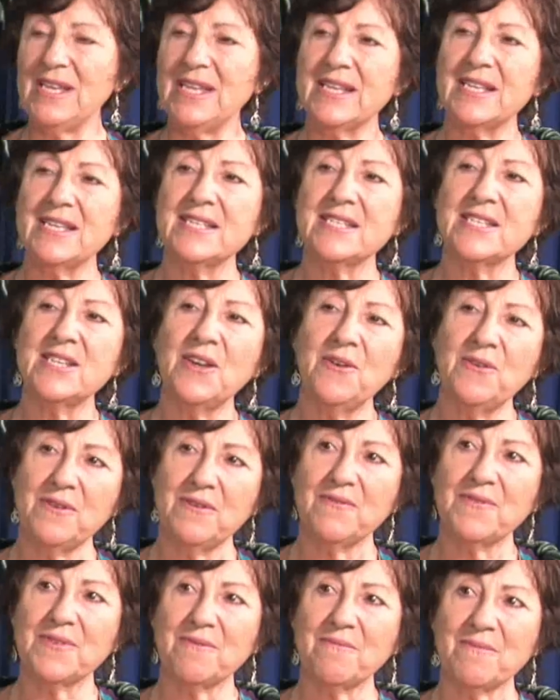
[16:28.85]
little is known
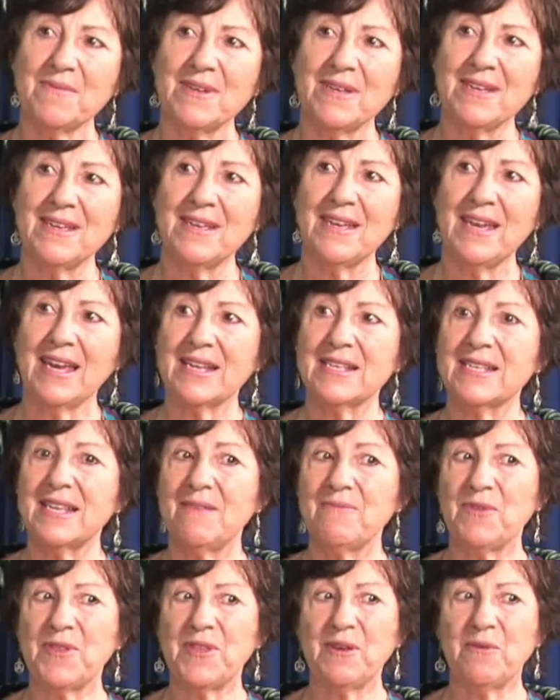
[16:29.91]
of them
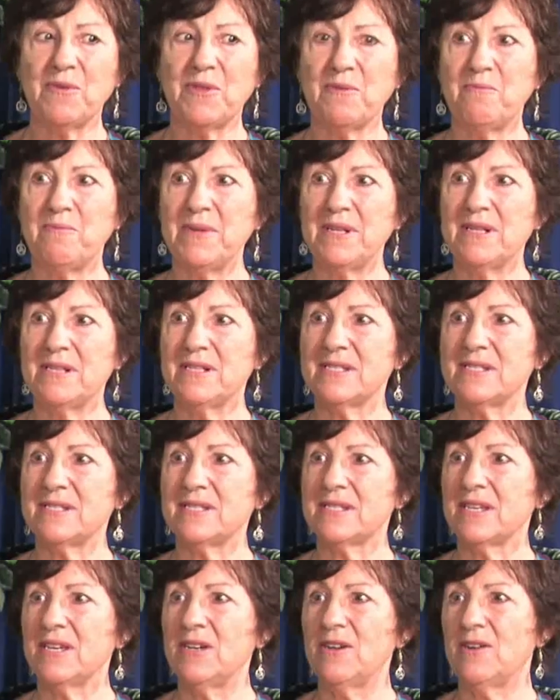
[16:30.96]
except that they were the
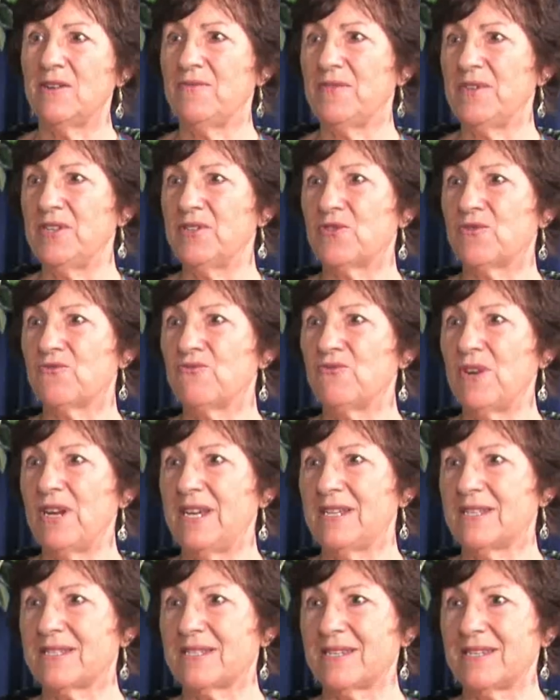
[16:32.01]
builders of these
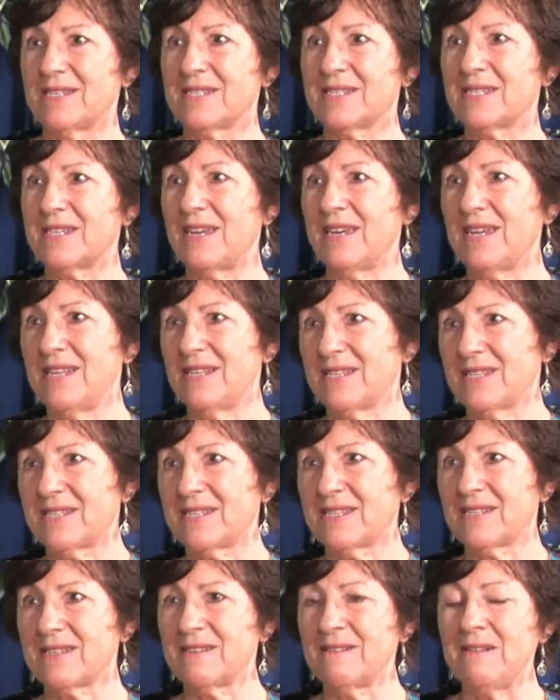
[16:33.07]
great
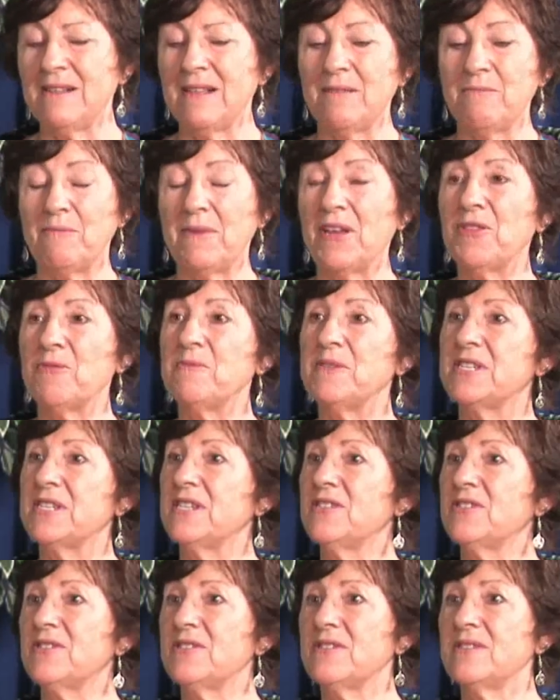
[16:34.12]
sites.
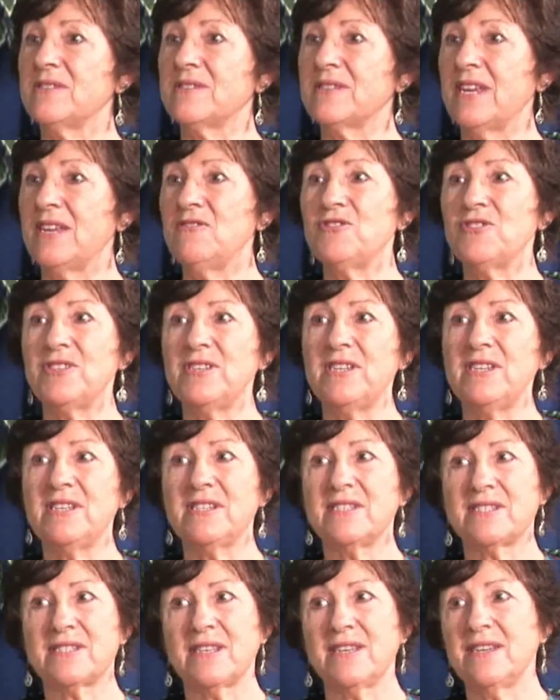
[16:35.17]
Mathematicians,
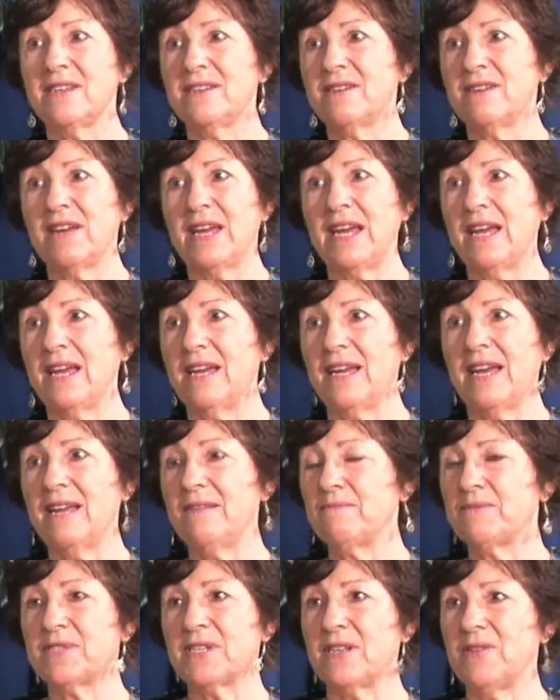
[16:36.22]
engineers,
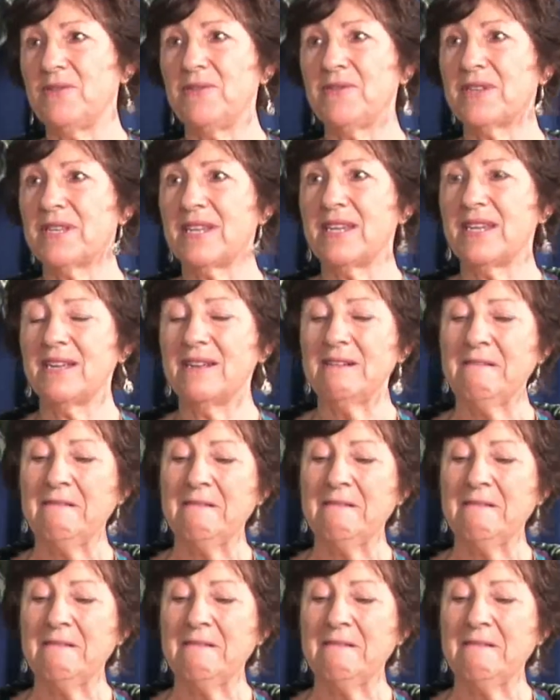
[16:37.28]
absolutely.